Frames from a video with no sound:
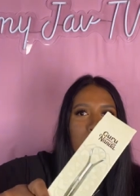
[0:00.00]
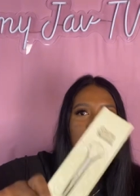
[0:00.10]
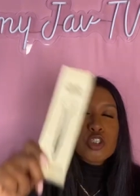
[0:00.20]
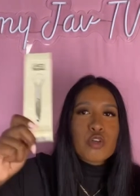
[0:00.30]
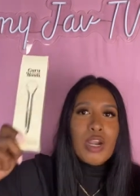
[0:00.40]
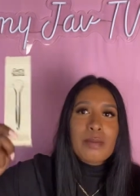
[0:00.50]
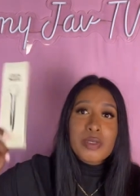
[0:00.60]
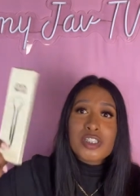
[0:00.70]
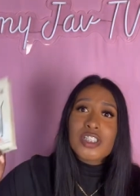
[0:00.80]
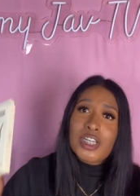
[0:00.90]
scrape
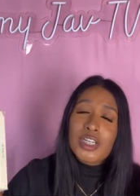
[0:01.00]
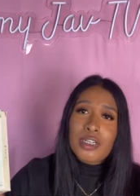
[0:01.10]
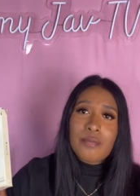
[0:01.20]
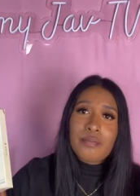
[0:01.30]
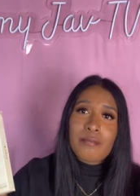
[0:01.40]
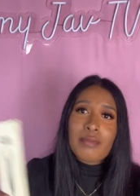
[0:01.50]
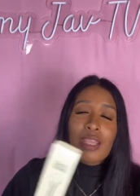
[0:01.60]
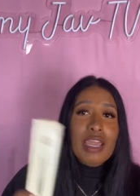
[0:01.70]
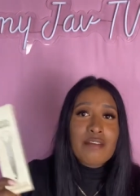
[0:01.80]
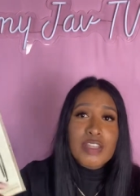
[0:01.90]
your tongue.
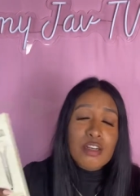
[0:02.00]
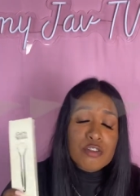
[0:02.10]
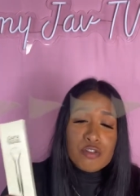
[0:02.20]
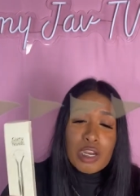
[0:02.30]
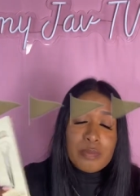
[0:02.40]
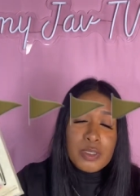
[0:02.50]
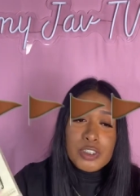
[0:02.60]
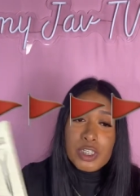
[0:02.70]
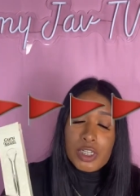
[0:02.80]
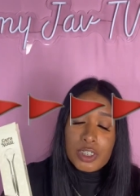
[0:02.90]
If they don't scrape their
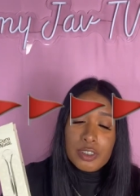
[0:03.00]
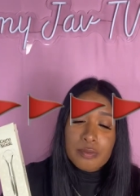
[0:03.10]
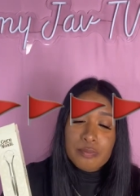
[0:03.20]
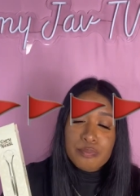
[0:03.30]
tongue,